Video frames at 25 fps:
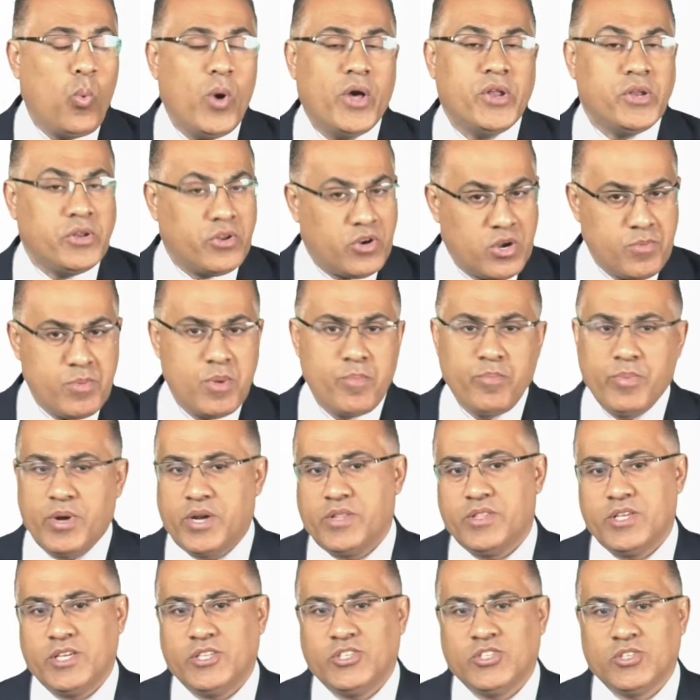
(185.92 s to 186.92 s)
one. Remember
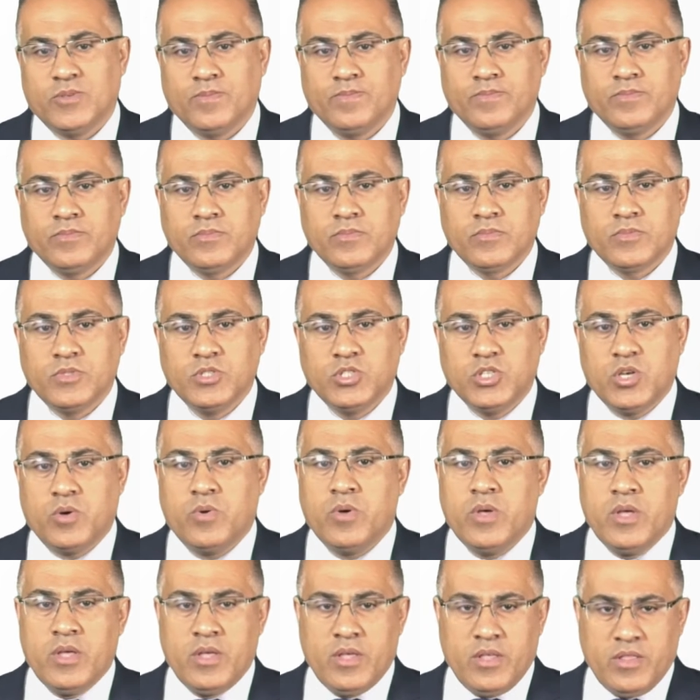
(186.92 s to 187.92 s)
this.
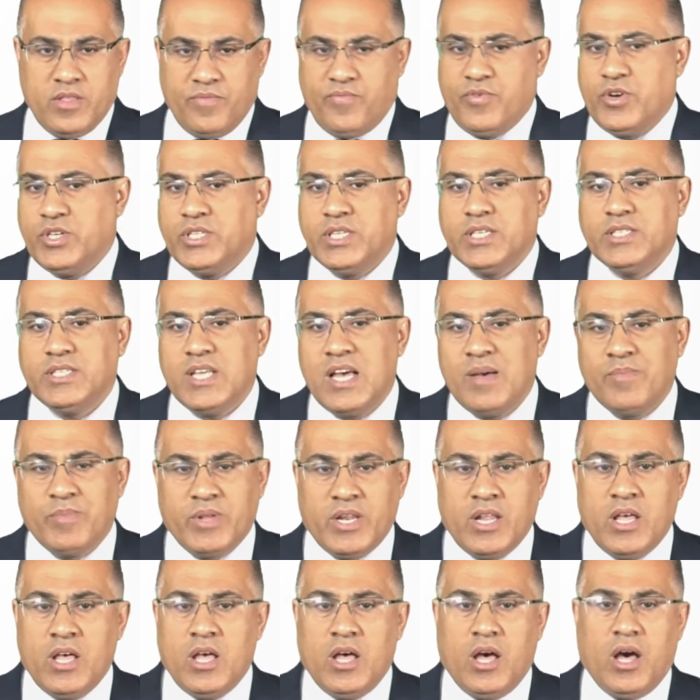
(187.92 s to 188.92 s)
So, the first
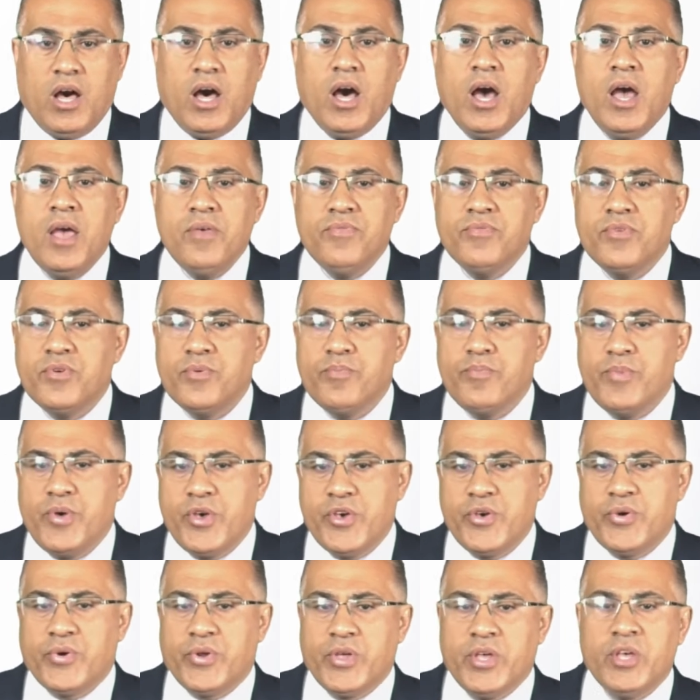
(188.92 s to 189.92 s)
example, either
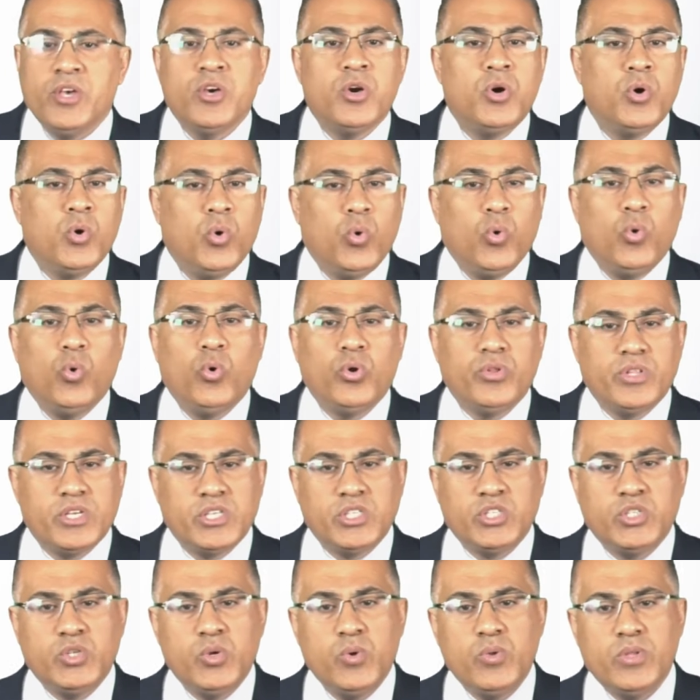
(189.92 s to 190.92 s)
Mary or the
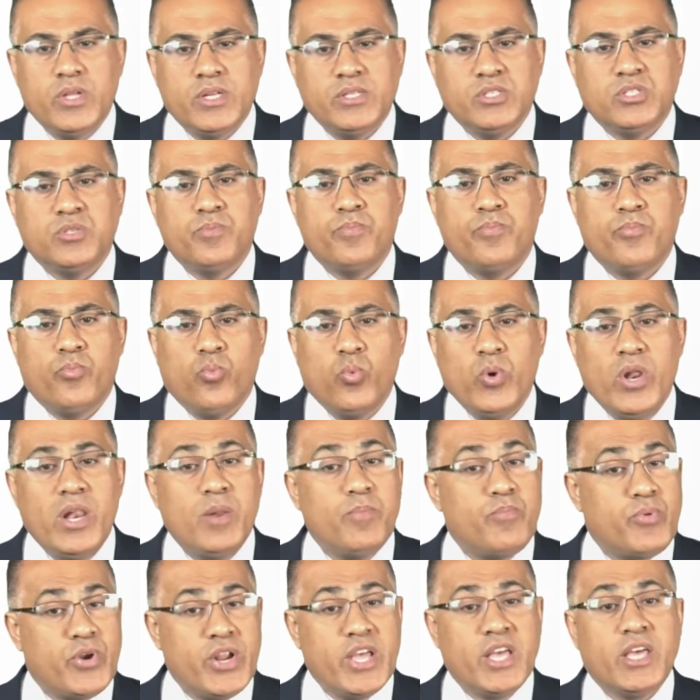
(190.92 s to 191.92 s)
students will
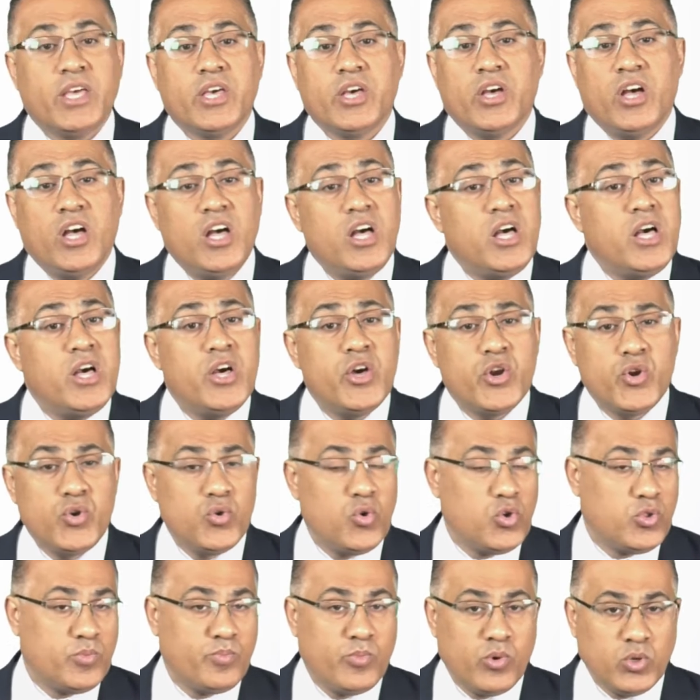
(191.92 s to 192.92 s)
bring her
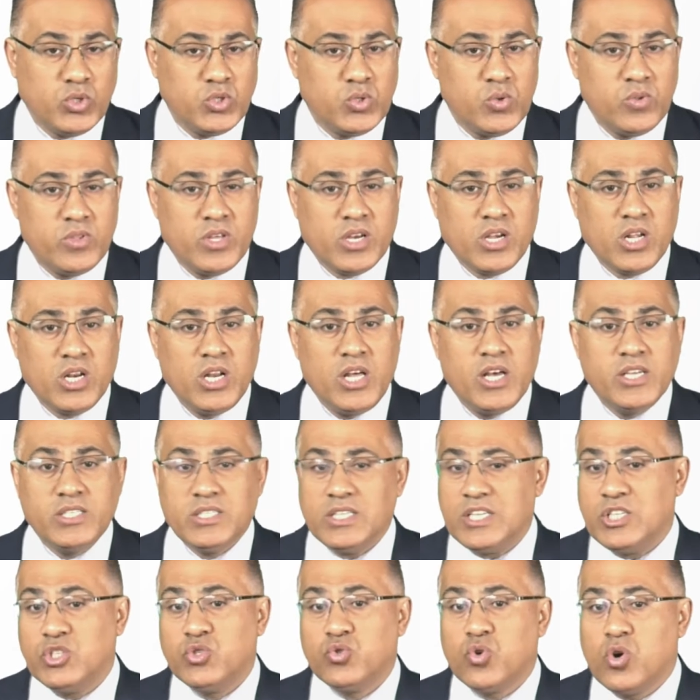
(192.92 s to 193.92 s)
notebooks to the
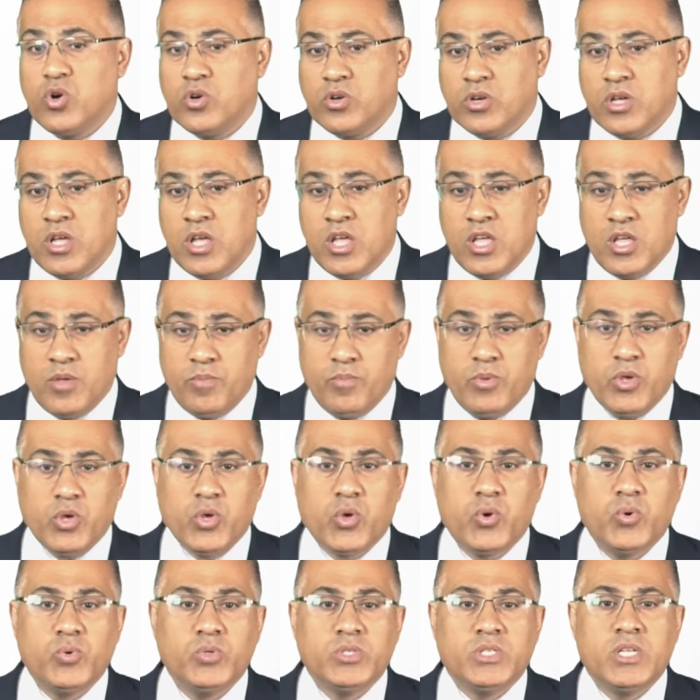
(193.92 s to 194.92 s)
class is wrong,
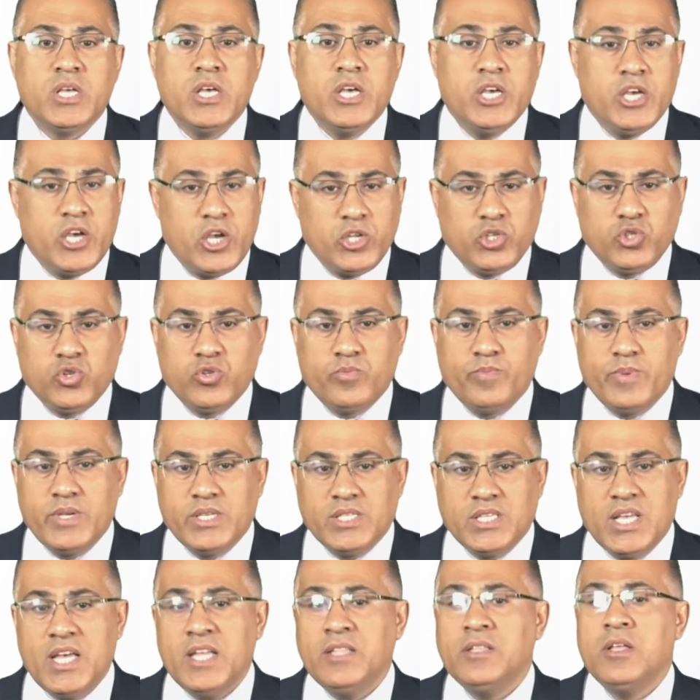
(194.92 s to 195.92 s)
because it should be
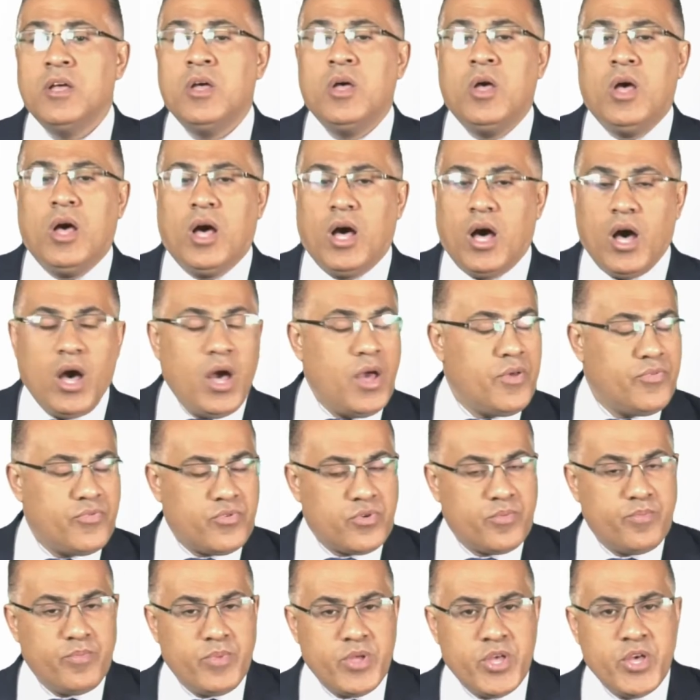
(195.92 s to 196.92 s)
said,
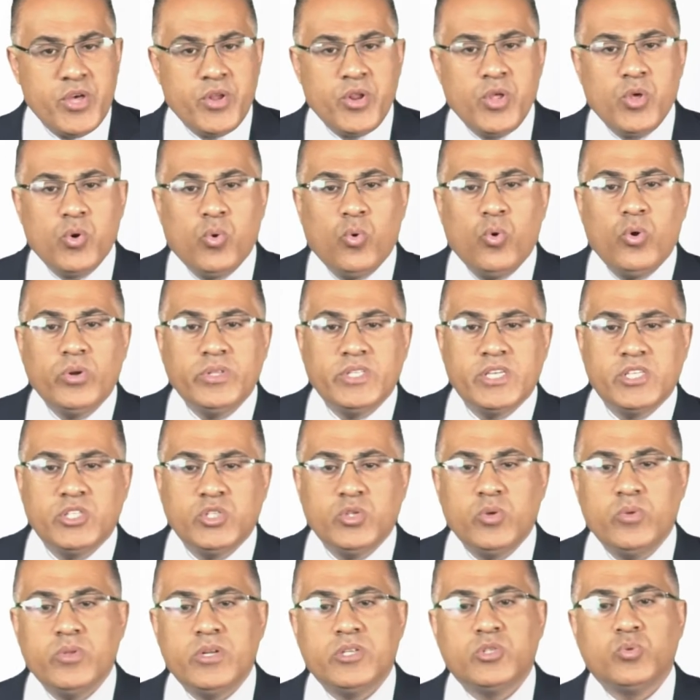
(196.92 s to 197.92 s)
either Mary or the
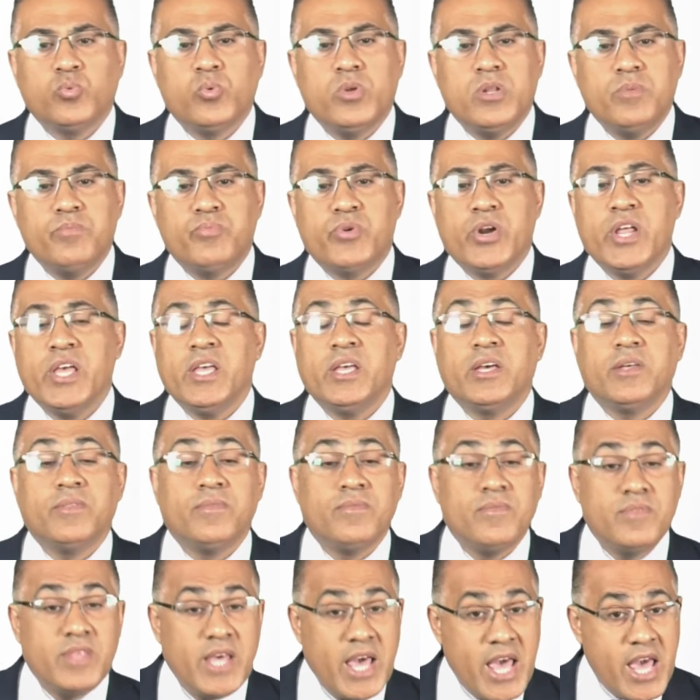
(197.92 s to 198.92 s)
students will bring
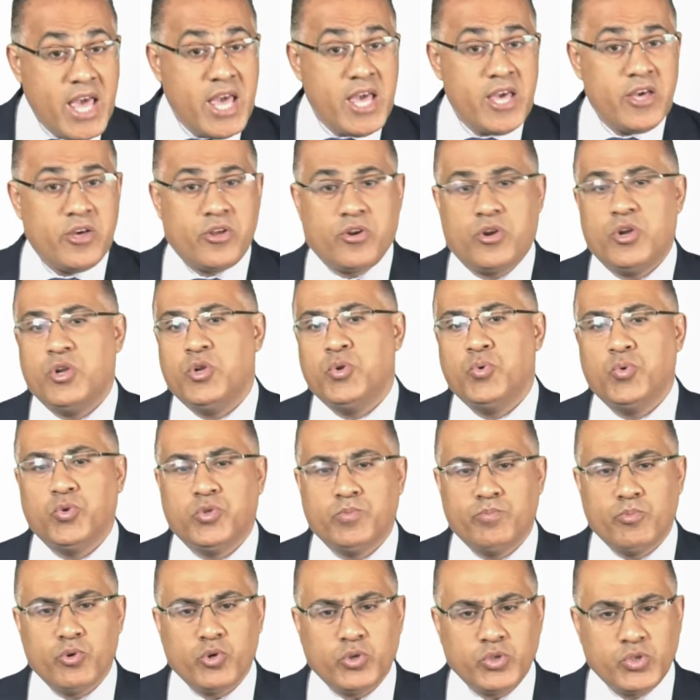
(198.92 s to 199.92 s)
their
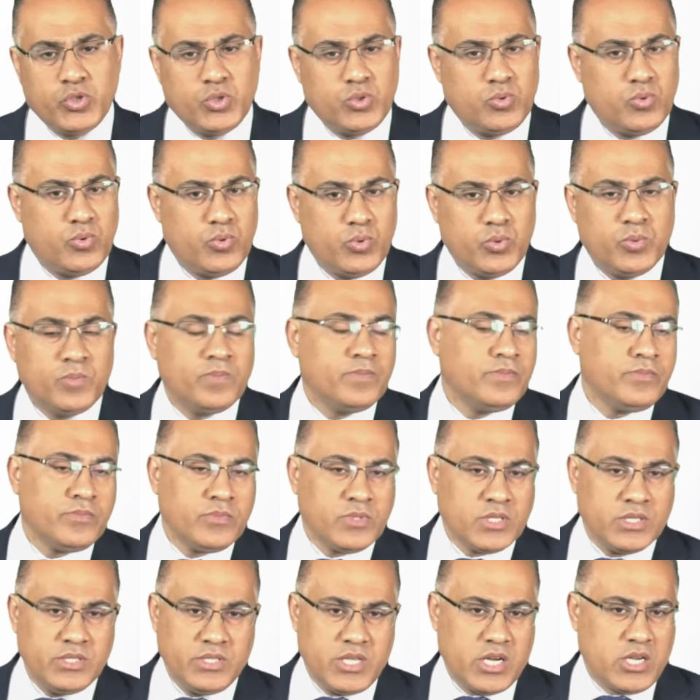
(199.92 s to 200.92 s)
notebooks to
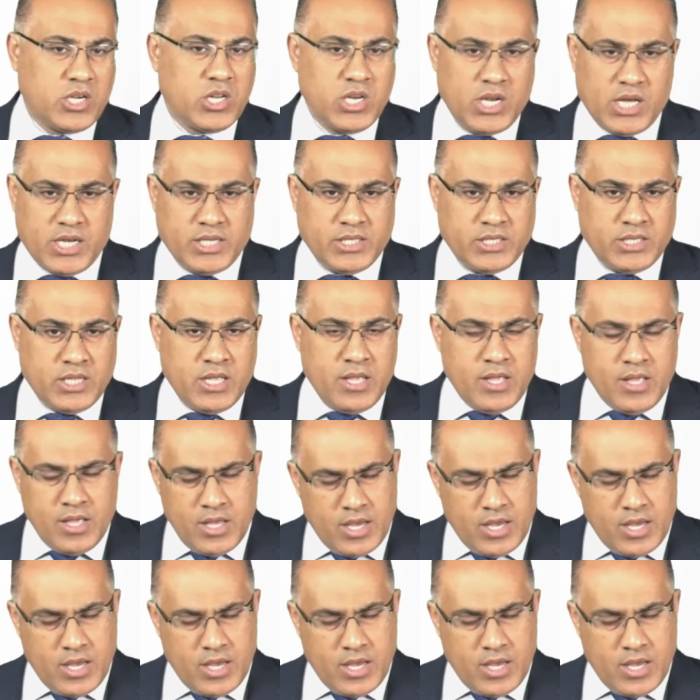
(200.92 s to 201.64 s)
the class.